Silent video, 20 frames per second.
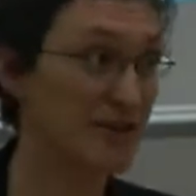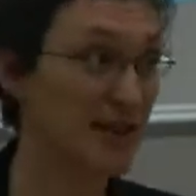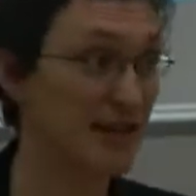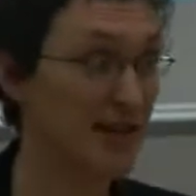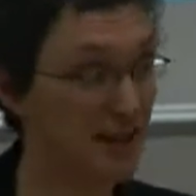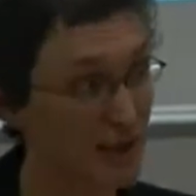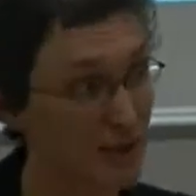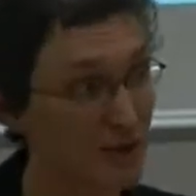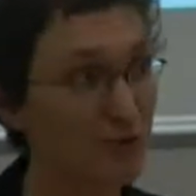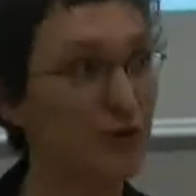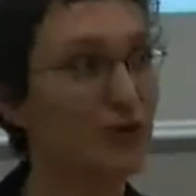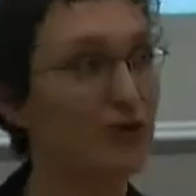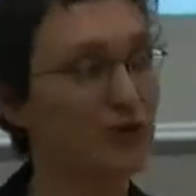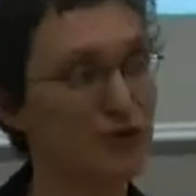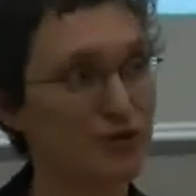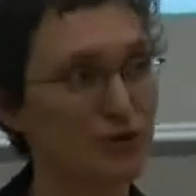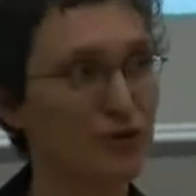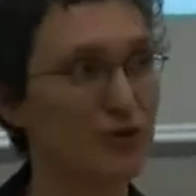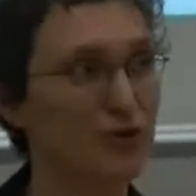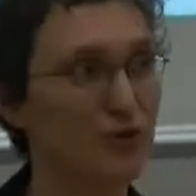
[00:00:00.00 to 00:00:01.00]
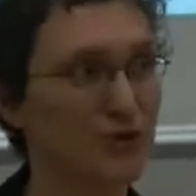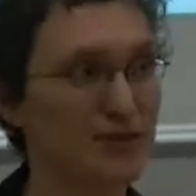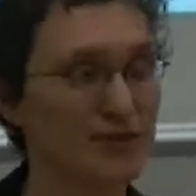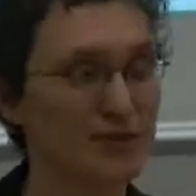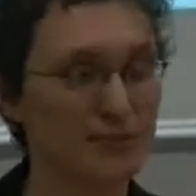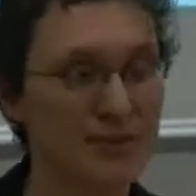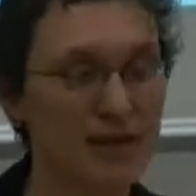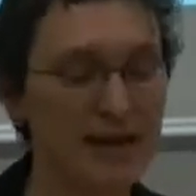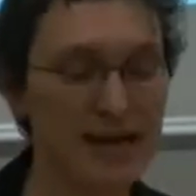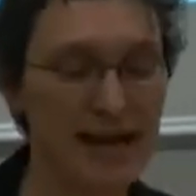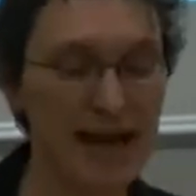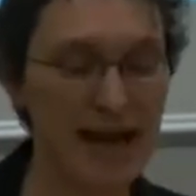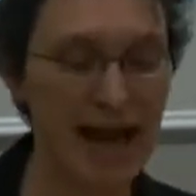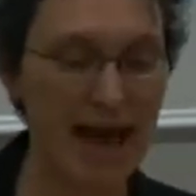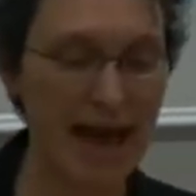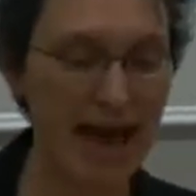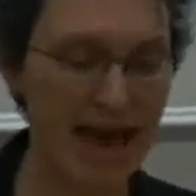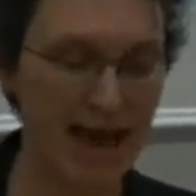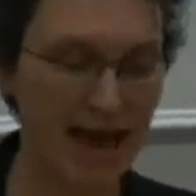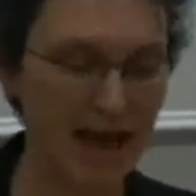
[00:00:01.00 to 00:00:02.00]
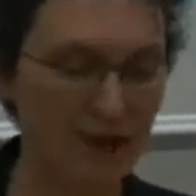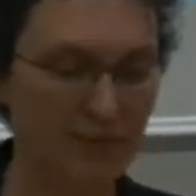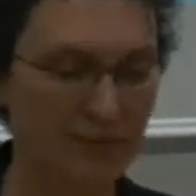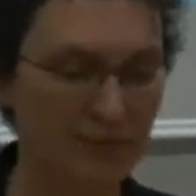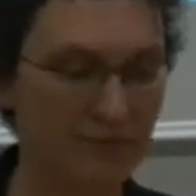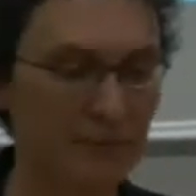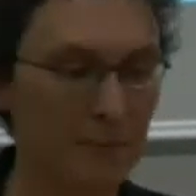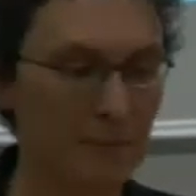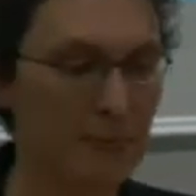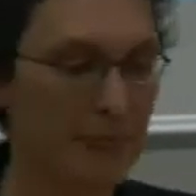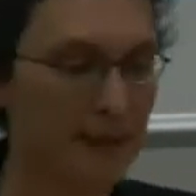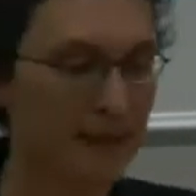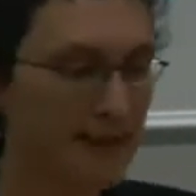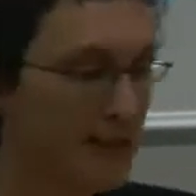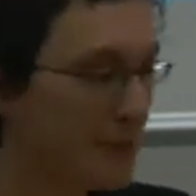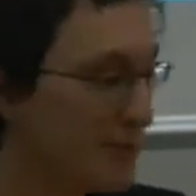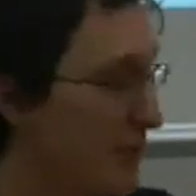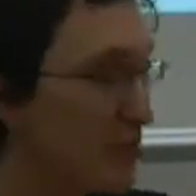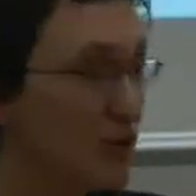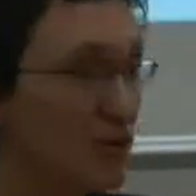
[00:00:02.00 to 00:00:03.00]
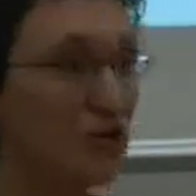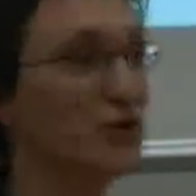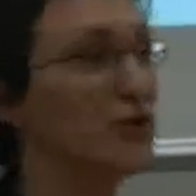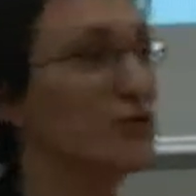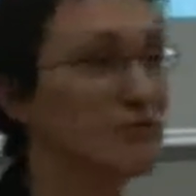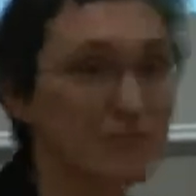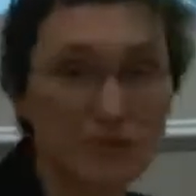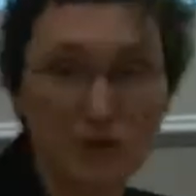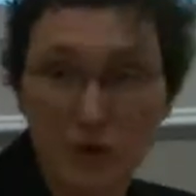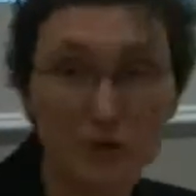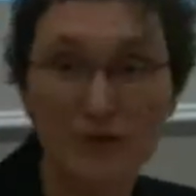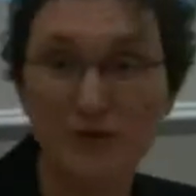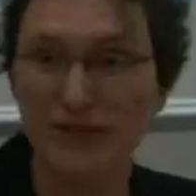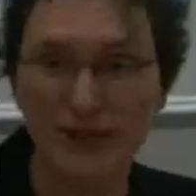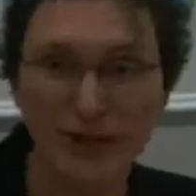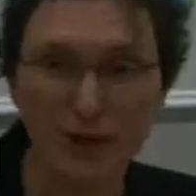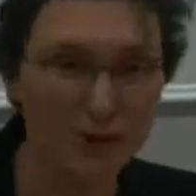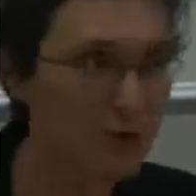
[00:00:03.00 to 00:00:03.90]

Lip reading: They include cultural tourism. Some people don't include